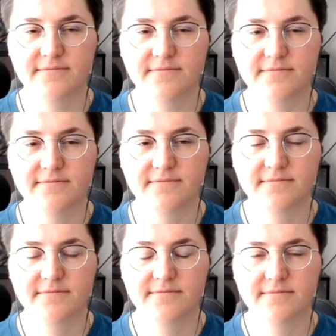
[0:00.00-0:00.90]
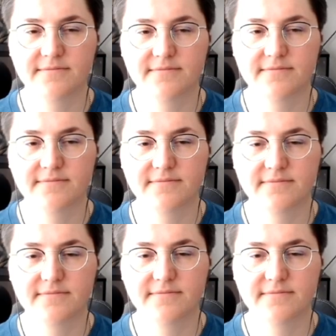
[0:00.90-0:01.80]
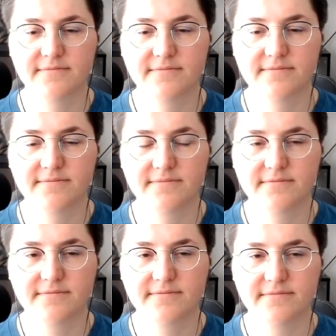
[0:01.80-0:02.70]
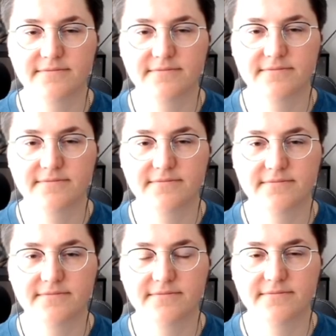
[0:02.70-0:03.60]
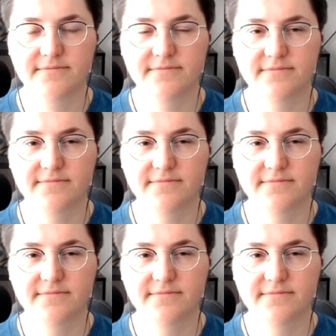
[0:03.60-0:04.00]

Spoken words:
(silent)